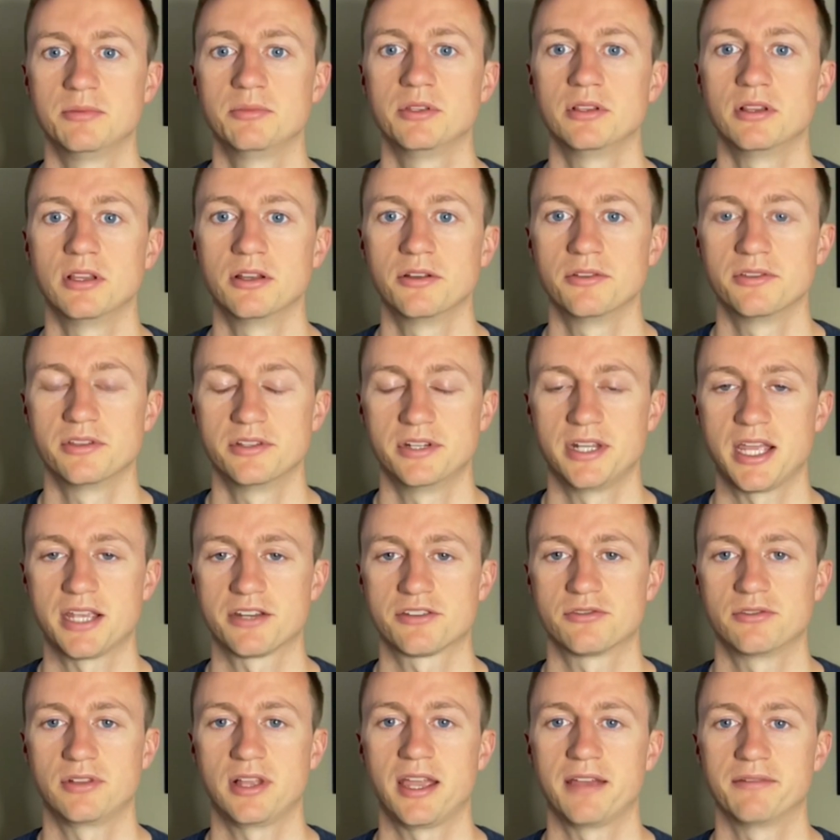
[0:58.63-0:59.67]
below the
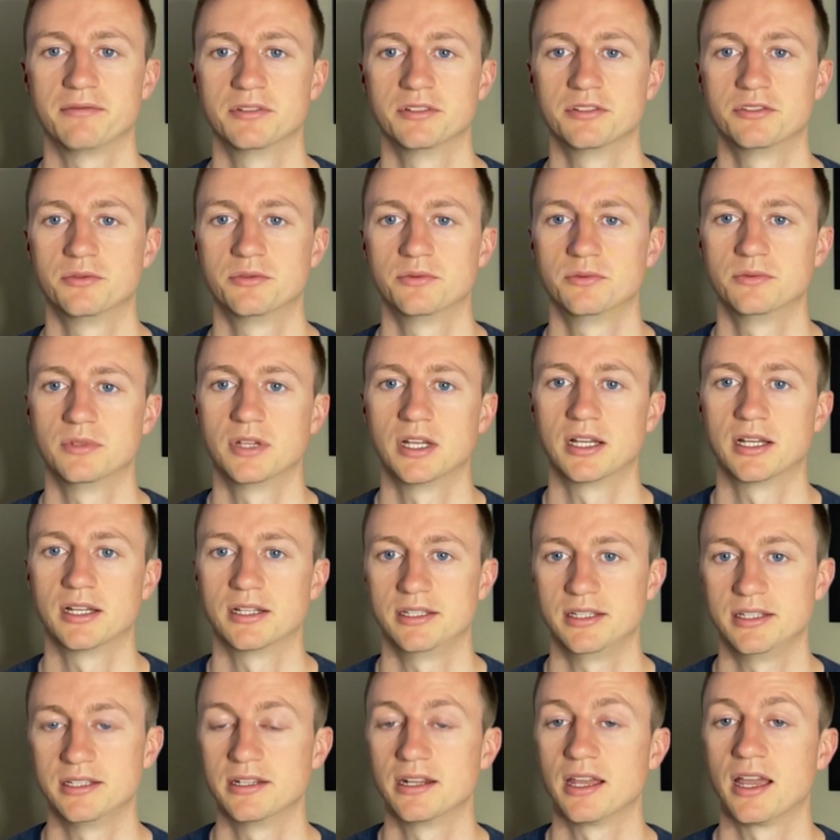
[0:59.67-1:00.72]
national average
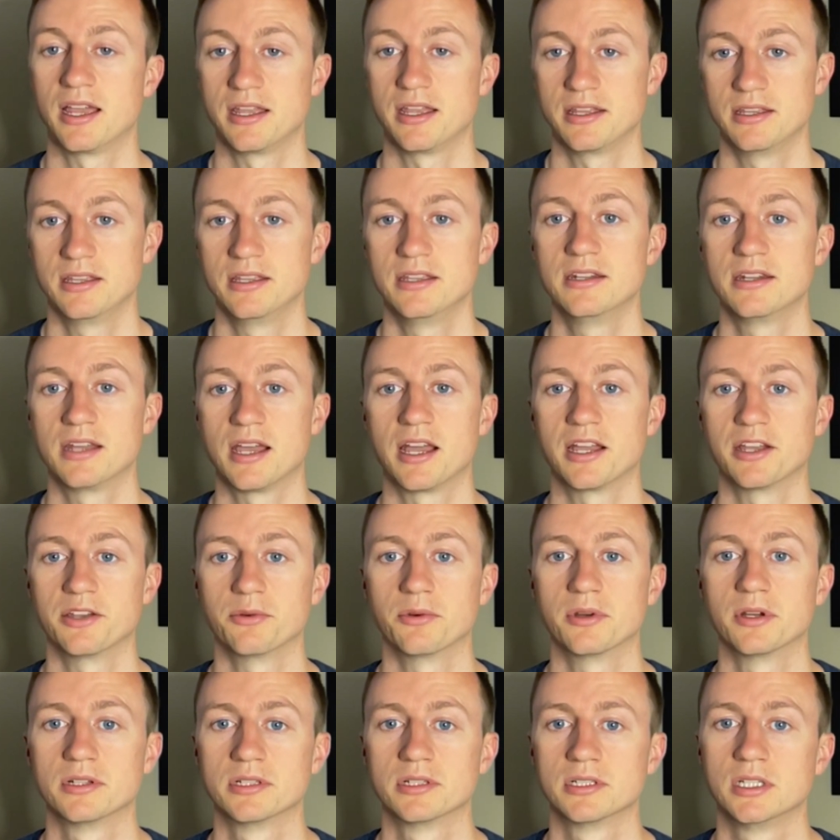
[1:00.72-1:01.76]
in
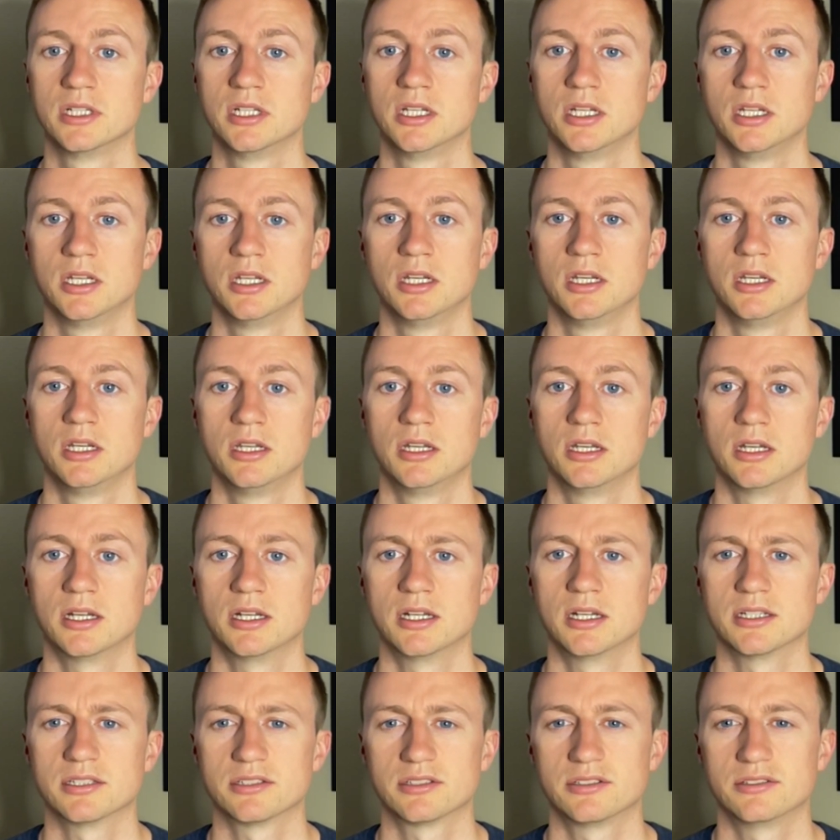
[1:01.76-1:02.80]
Iowa.
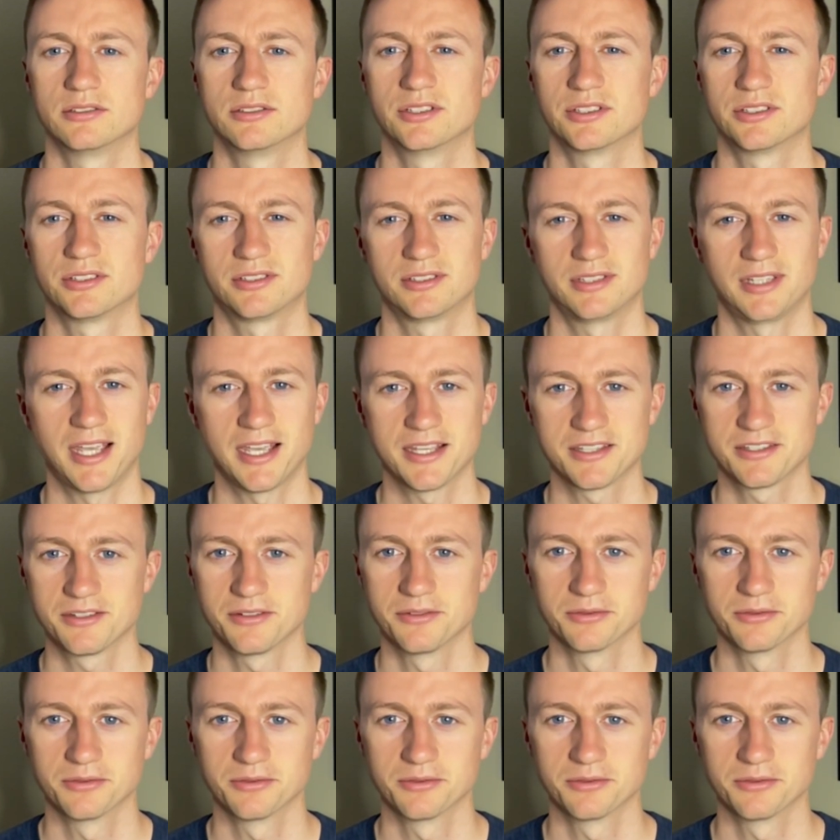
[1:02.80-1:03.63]
So just as a